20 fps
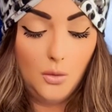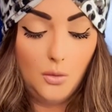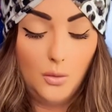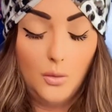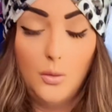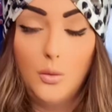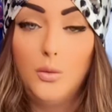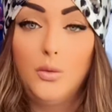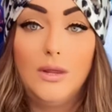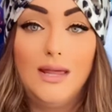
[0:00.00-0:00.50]

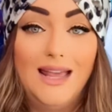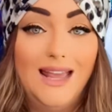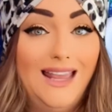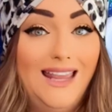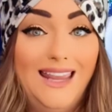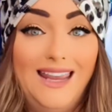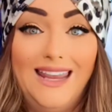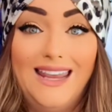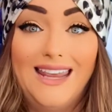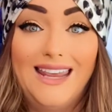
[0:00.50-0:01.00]

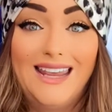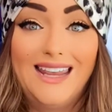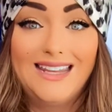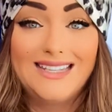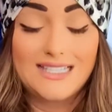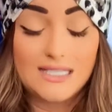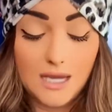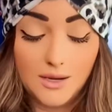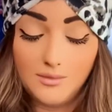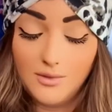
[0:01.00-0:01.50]

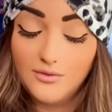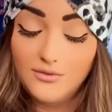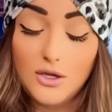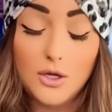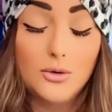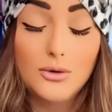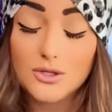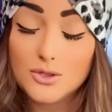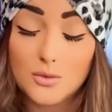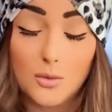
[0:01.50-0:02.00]
Some of
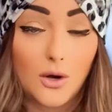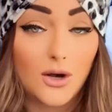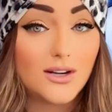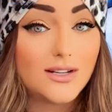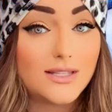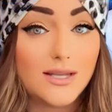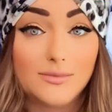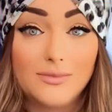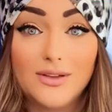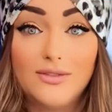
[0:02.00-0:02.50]
you it's work,
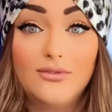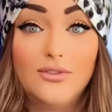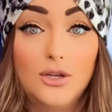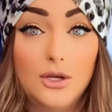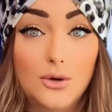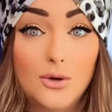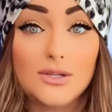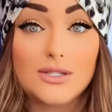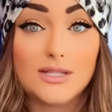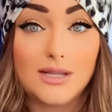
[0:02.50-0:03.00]
some of
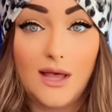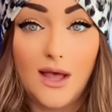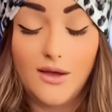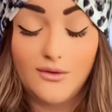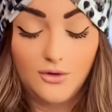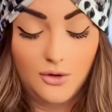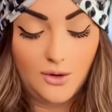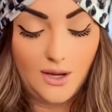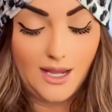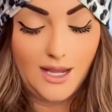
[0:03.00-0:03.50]
you it's love,
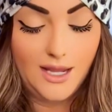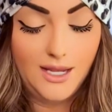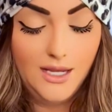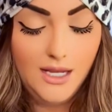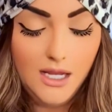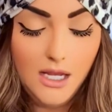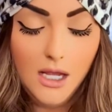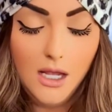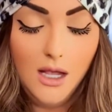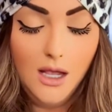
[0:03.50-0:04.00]
okay?
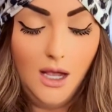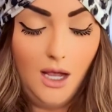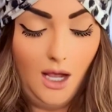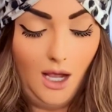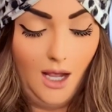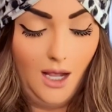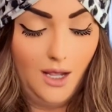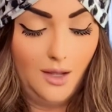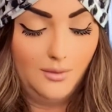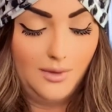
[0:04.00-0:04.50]

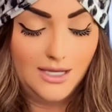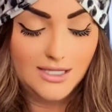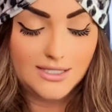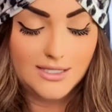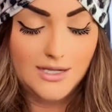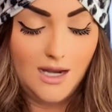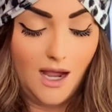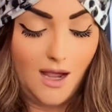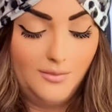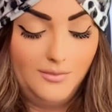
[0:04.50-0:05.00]
It's
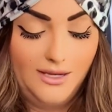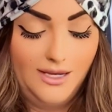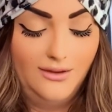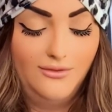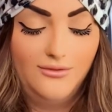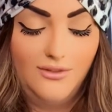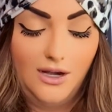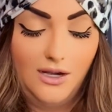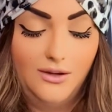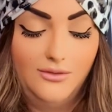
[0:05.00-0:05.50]
not
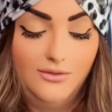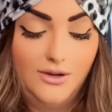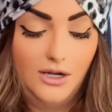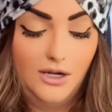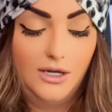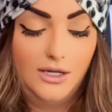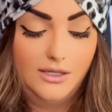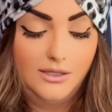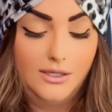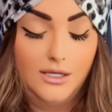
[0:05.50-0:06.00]
being very,
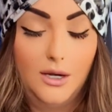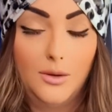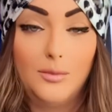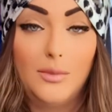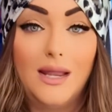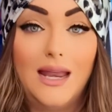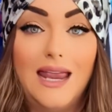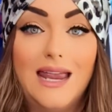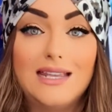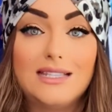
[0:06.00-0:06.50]
very clear,
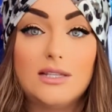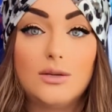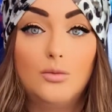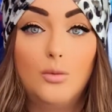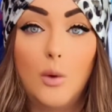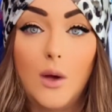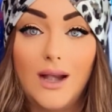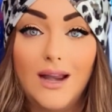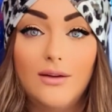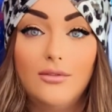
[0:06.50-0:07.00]
but it's
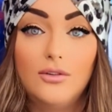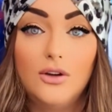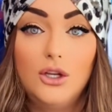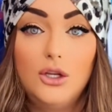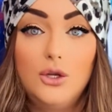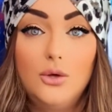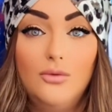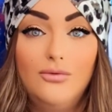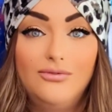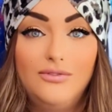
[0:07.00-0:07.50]
whatever
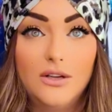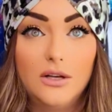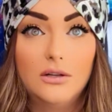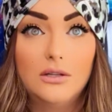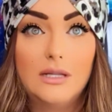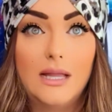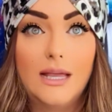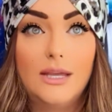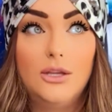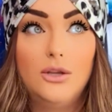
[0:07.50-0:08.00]
you feel
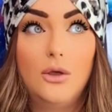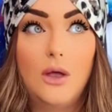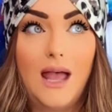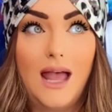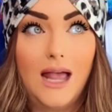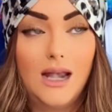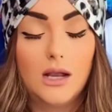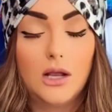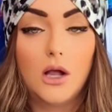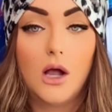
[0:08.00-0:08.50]
like you
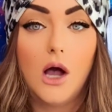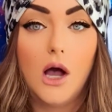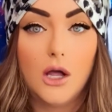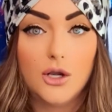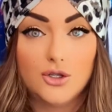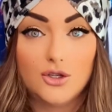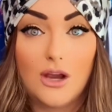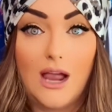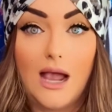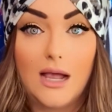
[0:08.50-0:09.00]
had a
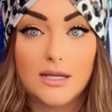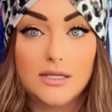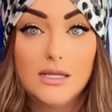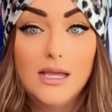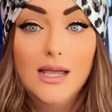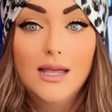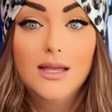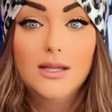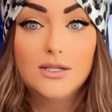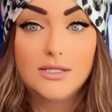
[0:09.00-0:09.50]
contract
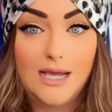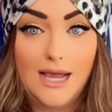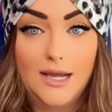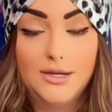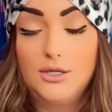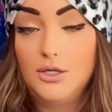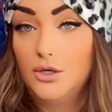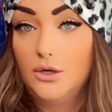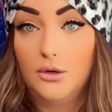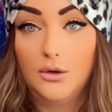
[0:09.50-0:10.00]
tied
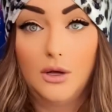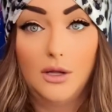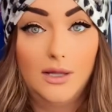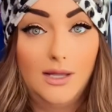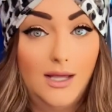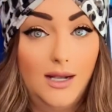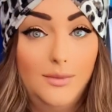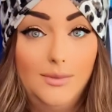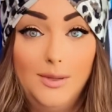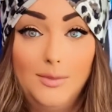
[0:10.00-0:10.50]
to. A
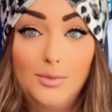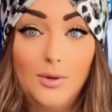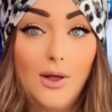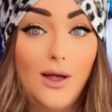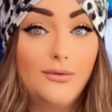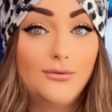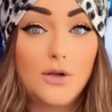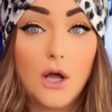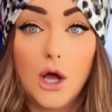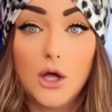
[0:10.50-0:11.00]
lot of people
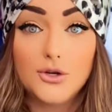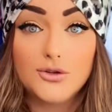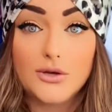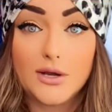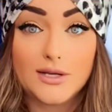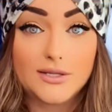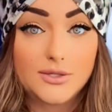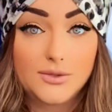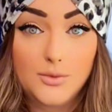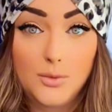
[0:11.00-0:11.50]
have
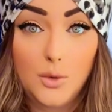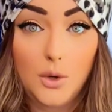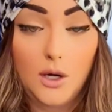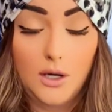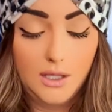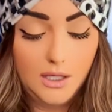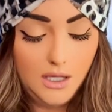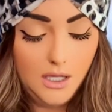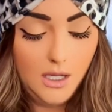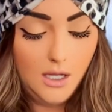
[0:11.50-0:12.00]
contracts in
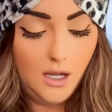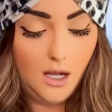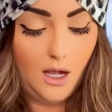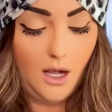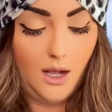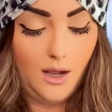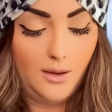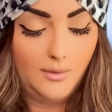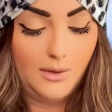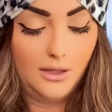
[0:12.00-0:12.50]
work.
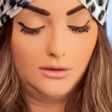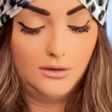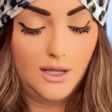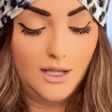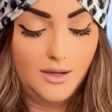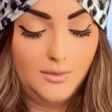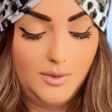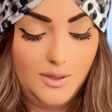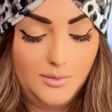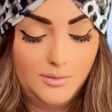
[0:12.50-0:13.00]
A
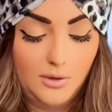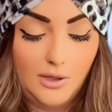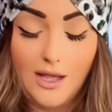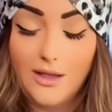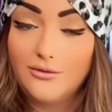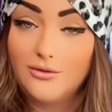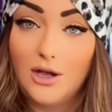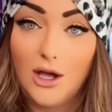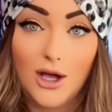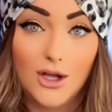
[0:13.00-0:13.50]
lot of people
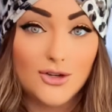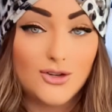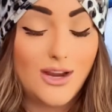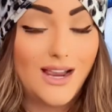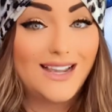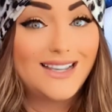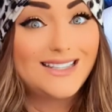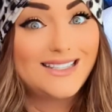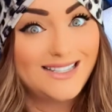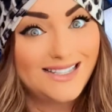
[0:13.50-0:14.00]
have
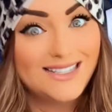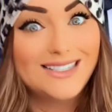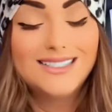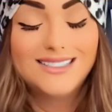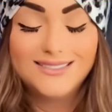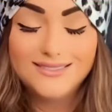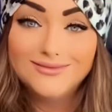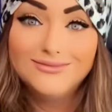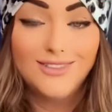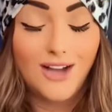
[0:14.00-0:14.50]
contracts
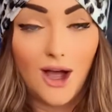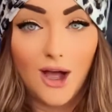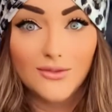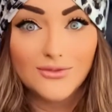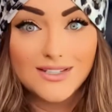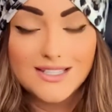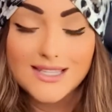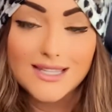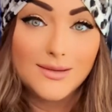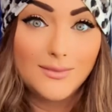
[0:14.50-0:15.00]
in,
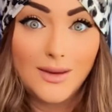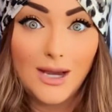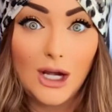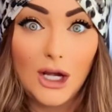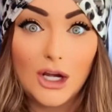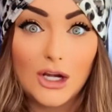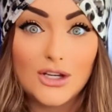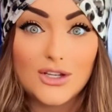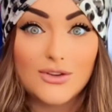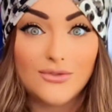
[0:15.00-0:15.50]
obviously,
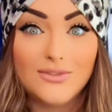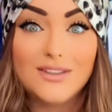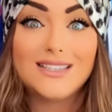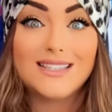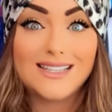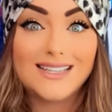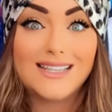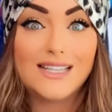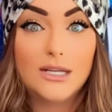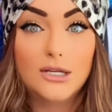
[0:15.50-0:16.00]
marriage, if it's
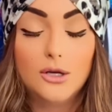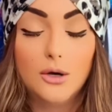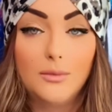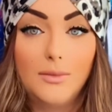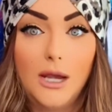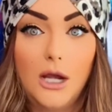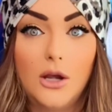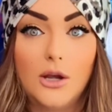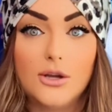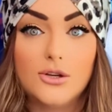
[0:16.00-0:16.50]
a legal
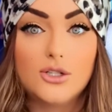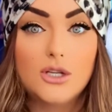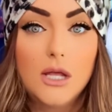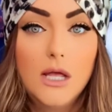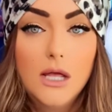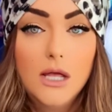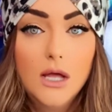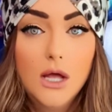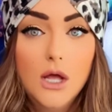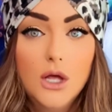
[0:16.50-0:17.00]
marriage.
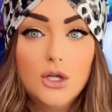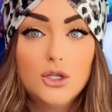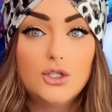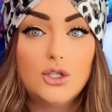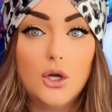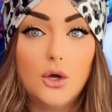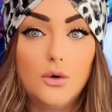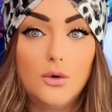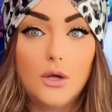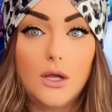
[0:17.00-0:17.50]

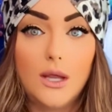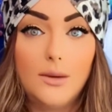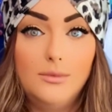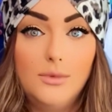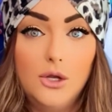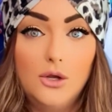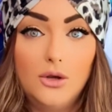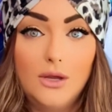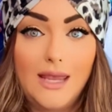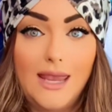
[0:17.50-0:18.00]
So
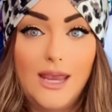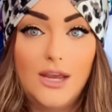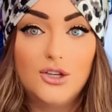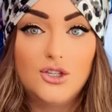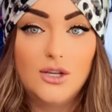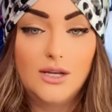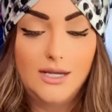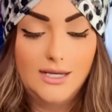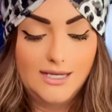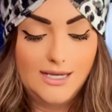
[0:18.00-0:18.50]

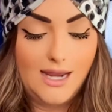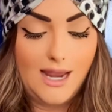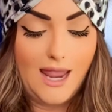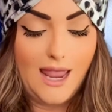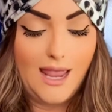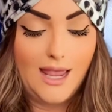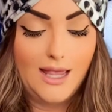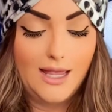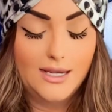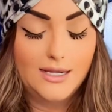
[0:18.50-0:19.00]
communication
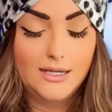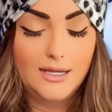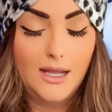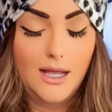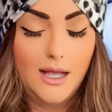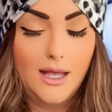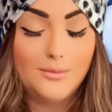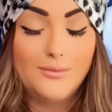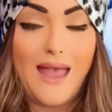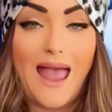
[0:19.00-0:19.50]
and
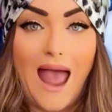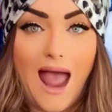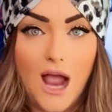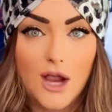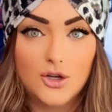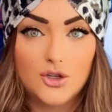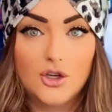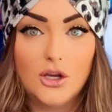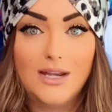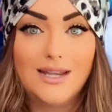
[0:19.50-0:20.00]

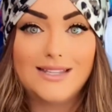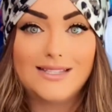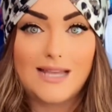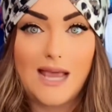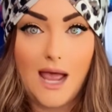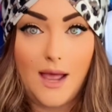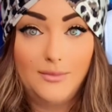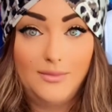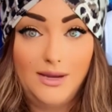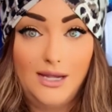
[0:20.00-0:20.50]
action is
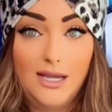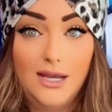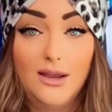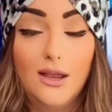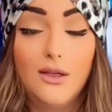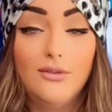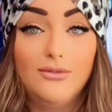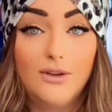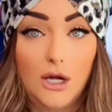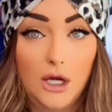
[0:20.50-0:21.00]

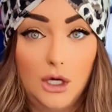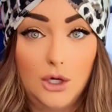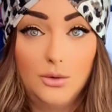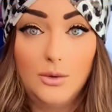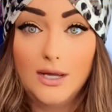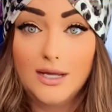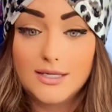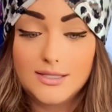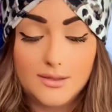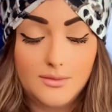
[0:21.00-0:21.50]
happening very
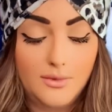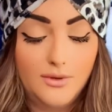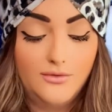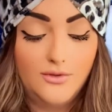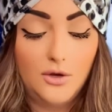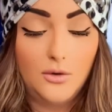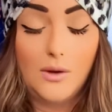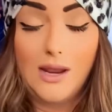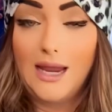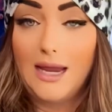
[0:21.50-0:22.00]
quick. Some of
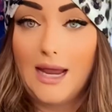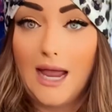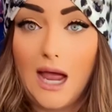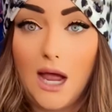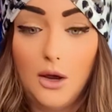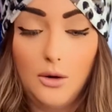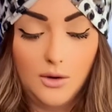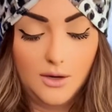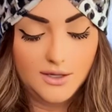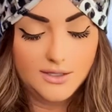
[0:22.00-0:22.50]
you 8
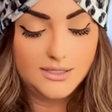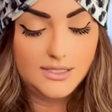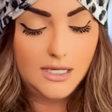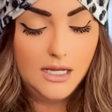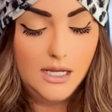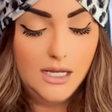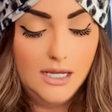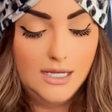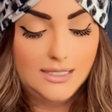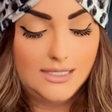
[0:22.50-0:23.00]
hours
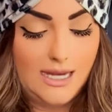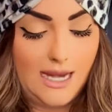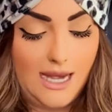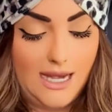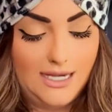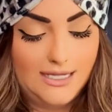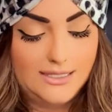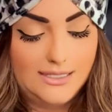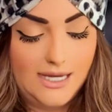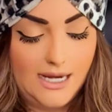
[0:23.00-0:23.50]
to
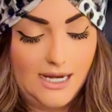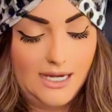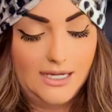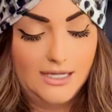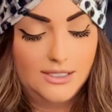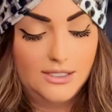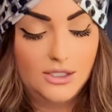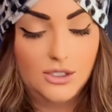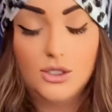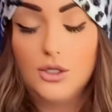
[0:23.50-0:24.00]
8
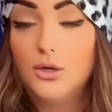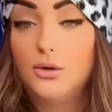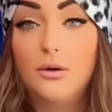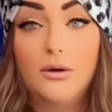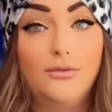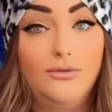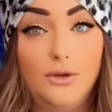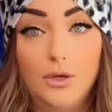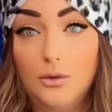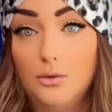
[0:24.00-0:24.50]
days to a
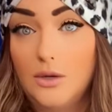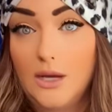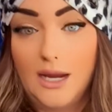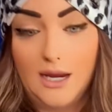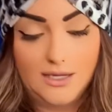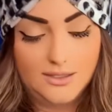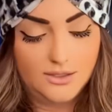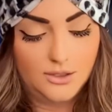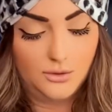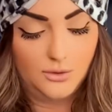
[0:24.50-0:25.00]
few
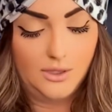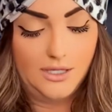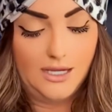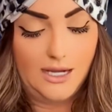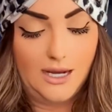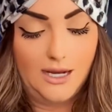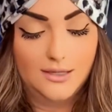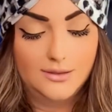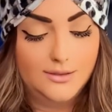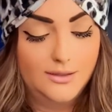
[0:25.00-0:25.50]
days, 3
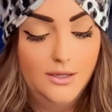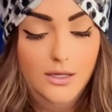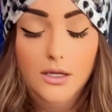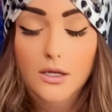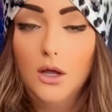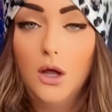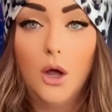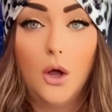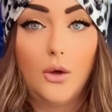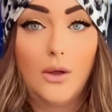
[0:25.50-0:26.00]
days.
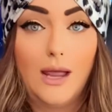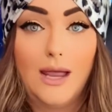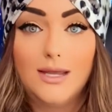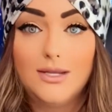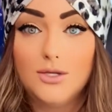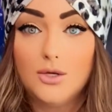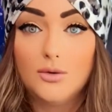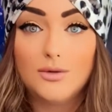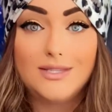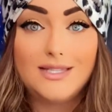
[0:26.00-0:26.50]
Okay,
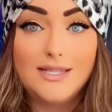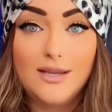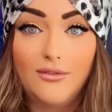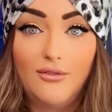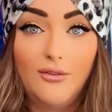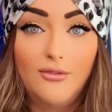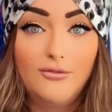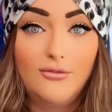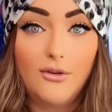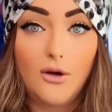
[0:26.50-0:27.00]
so it's
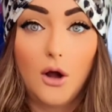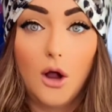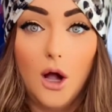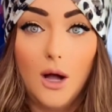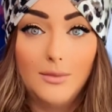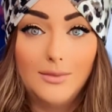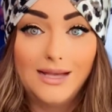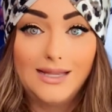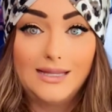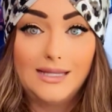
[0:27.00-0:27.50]
different for
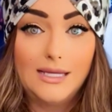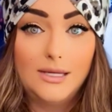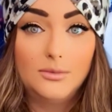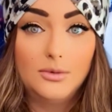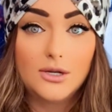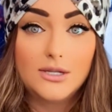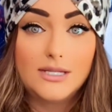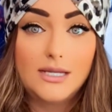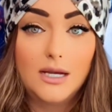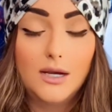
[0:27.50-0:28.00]
all my
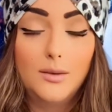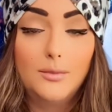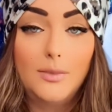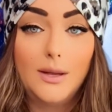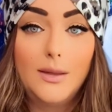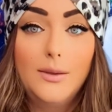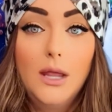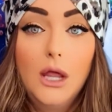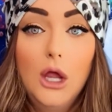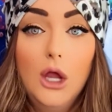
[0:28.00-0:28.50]
Libras here,
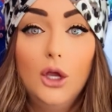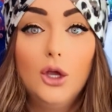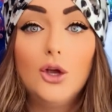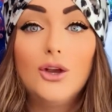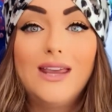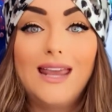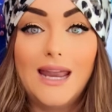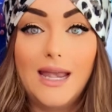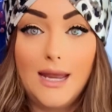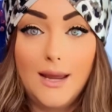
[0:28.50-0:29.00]
but you're
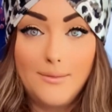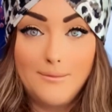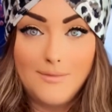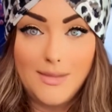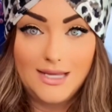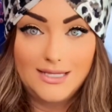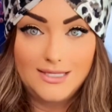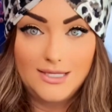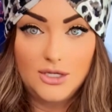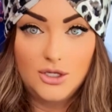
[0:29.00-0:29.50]
getting
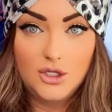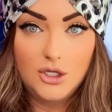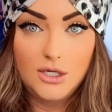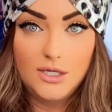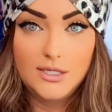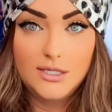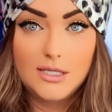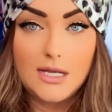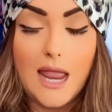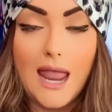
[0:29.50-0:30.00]

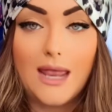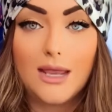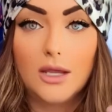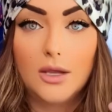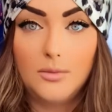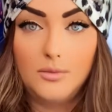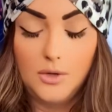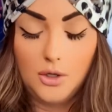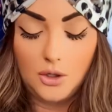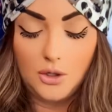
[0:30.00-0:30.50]
messages and
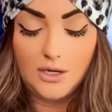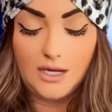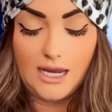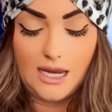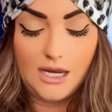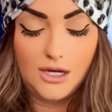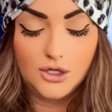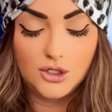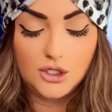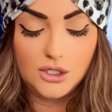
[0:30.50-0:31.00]

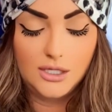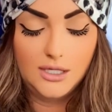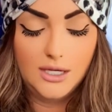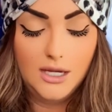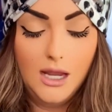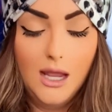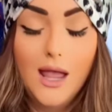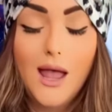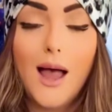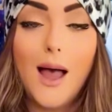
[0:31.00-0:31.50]

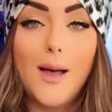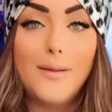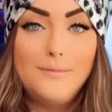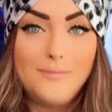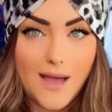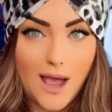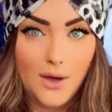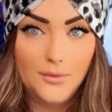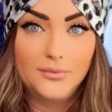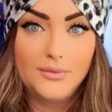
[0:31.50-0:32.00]
communication
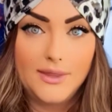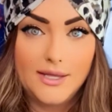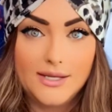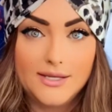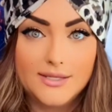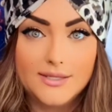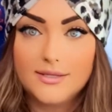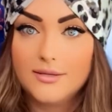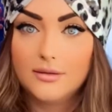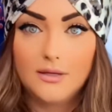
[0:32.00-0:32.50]
about
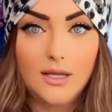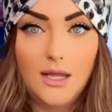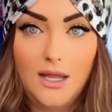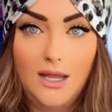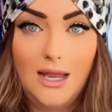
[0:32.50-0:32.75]
this.